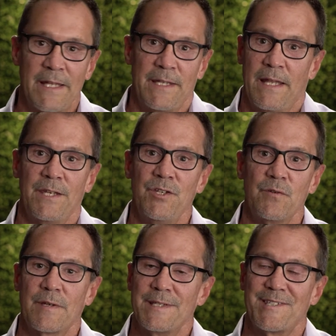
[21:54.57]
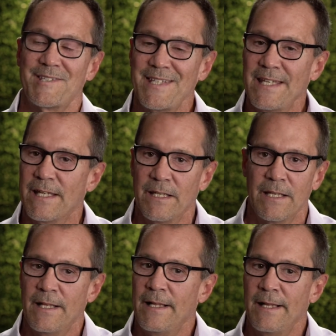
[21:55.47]
And you can see it
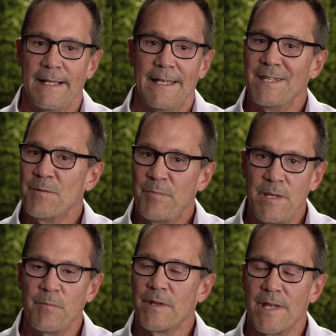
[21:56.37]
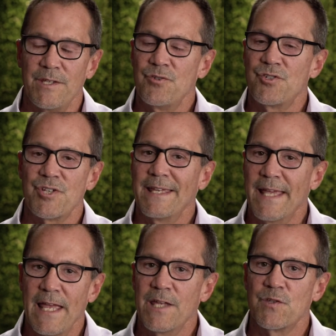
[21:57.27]
in the people that you
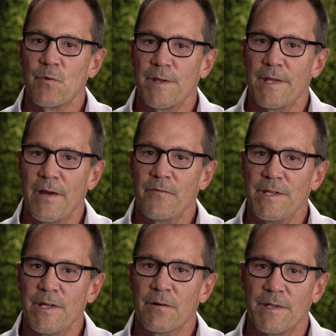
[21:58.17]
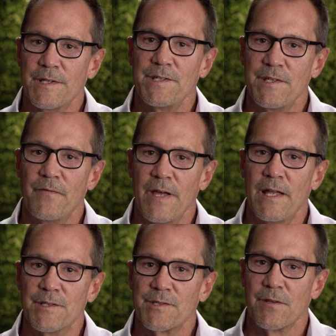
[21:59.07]
shake hands with every year at these events.